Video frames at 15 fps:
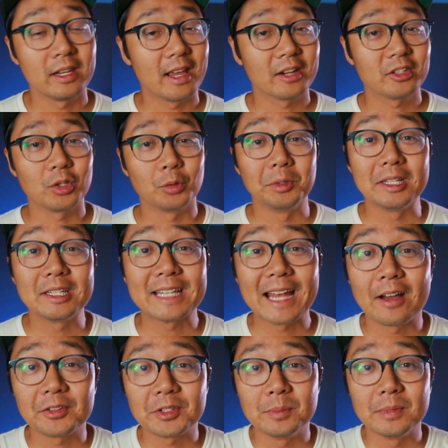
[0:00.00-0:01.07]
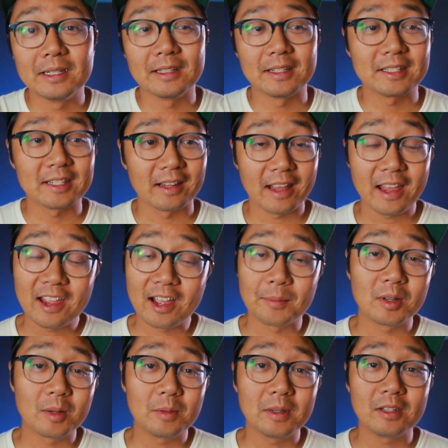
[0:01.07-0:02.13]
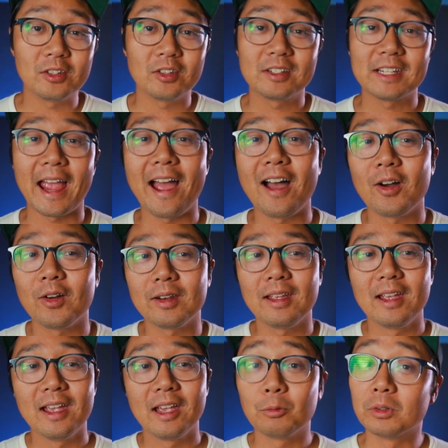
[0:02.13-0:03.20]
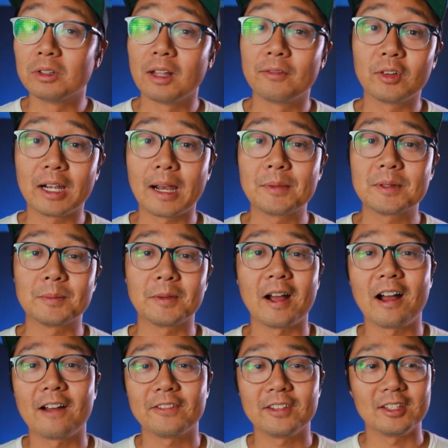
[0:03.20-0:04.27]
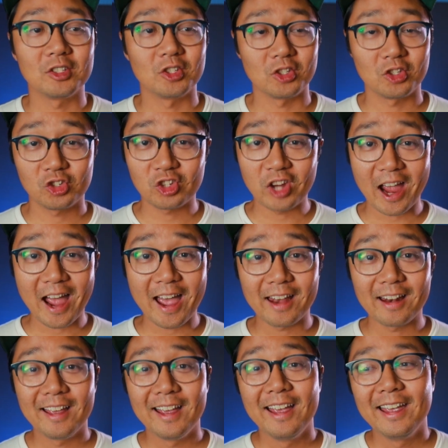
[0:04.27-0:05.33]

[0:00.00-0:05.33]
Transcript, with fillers: He actually reached out to me and said, hey, I'm gonna be in your town and would love to grab some coffee and just chat.